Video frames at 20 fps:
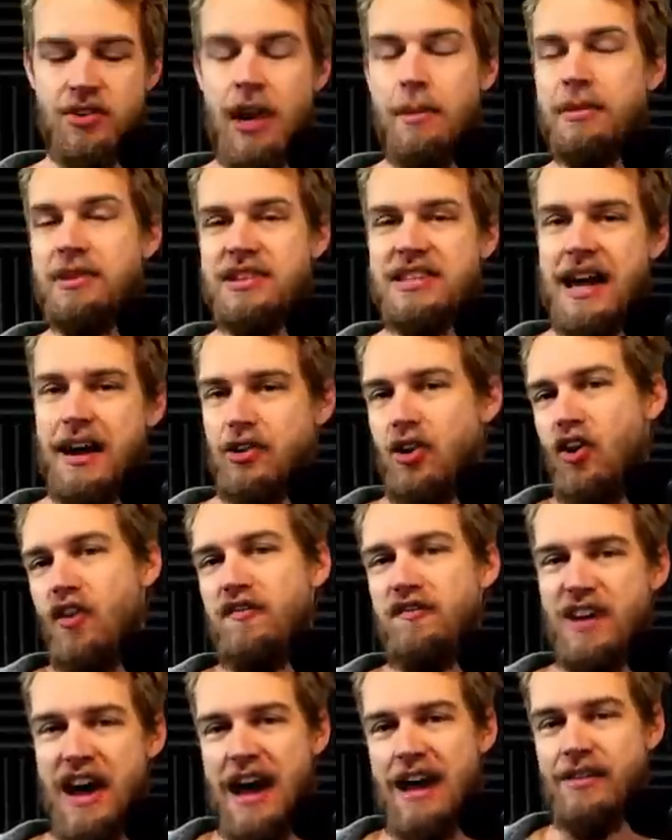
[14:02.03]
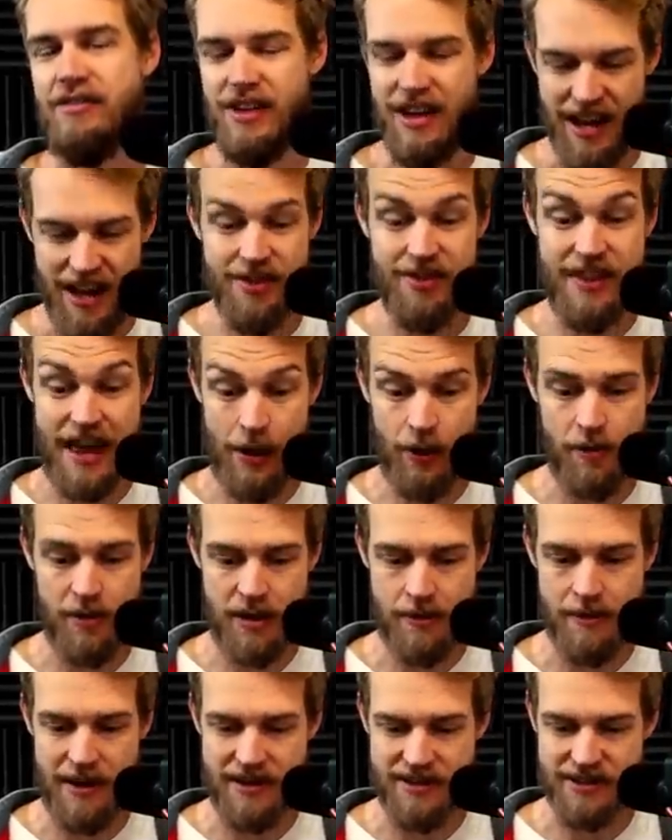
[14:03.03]
I'll be Town Hall 5. That would be
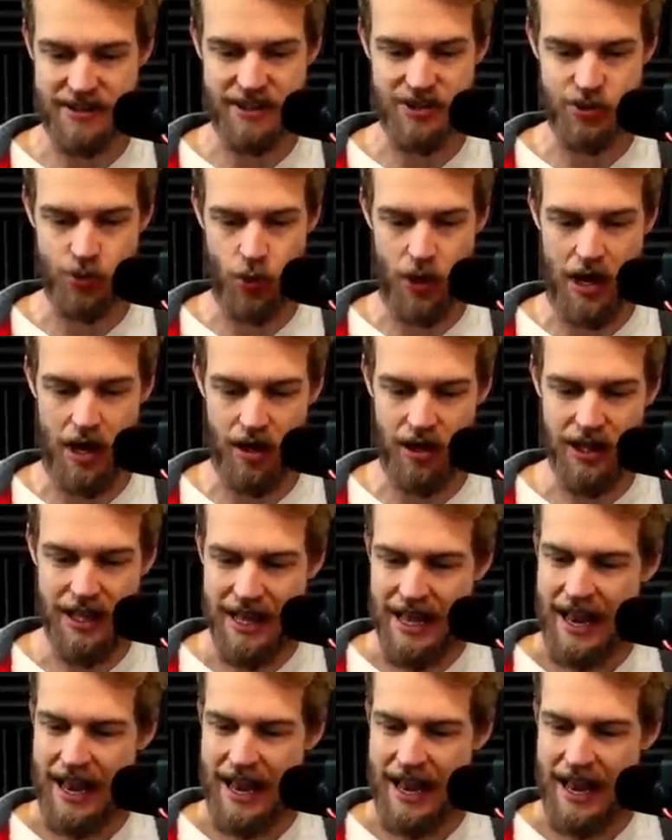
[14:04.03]
amazing as well.